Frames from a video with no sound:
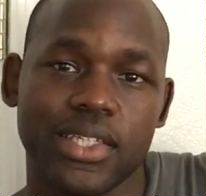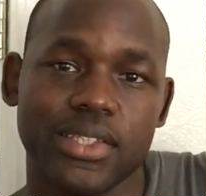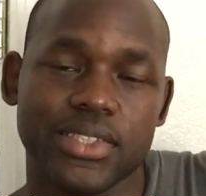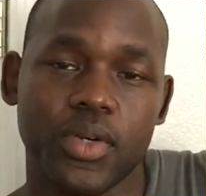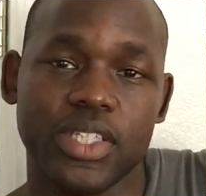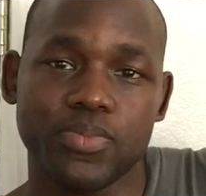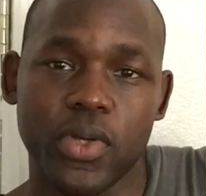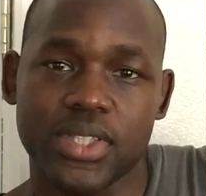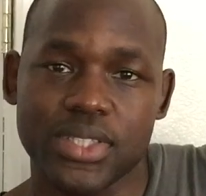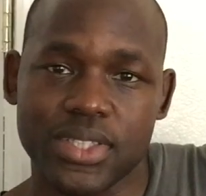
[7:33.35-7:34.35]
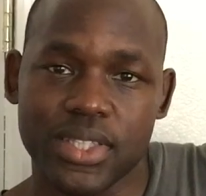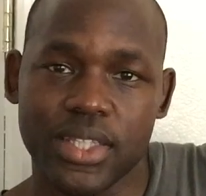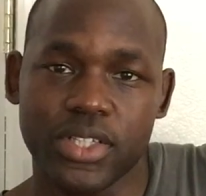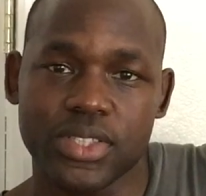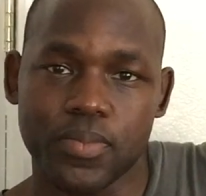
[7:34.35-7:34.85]
So he's both,
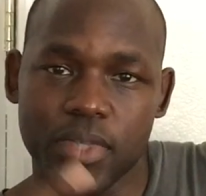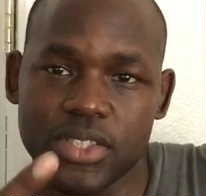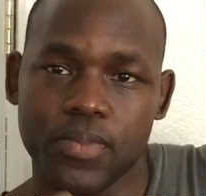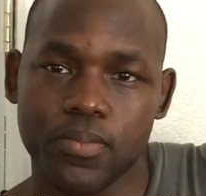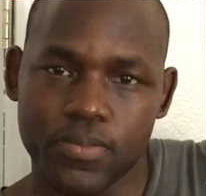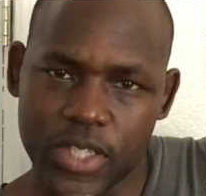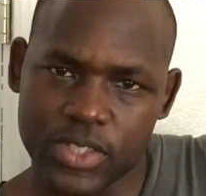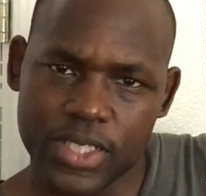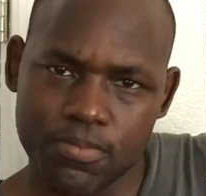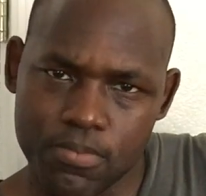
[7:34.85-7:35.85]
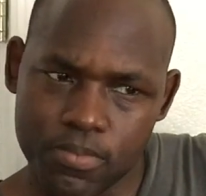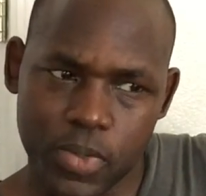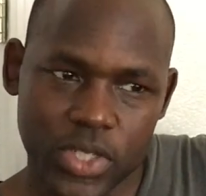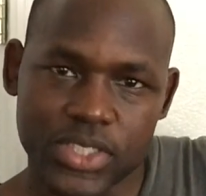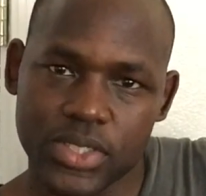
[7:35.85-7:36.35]
there's a
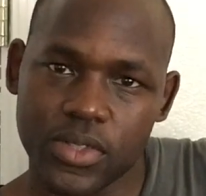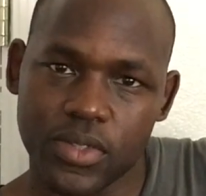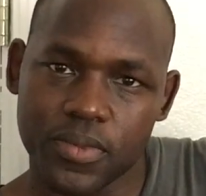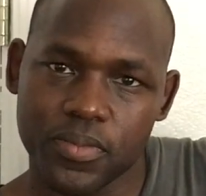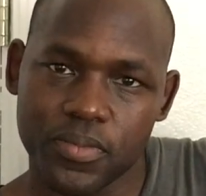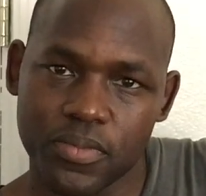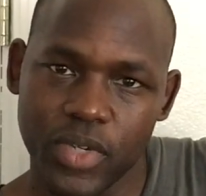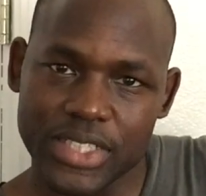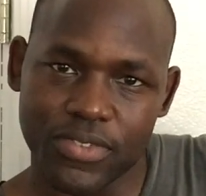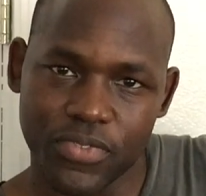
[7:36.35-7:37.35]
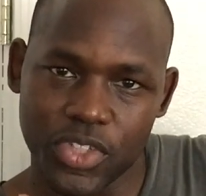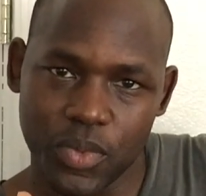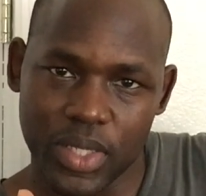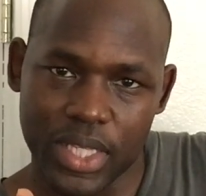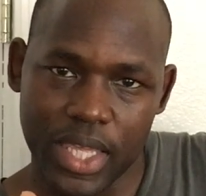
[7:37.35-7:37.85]
personal reason for
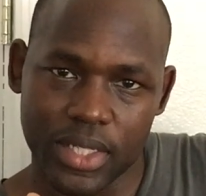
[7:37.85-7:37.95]
doing that.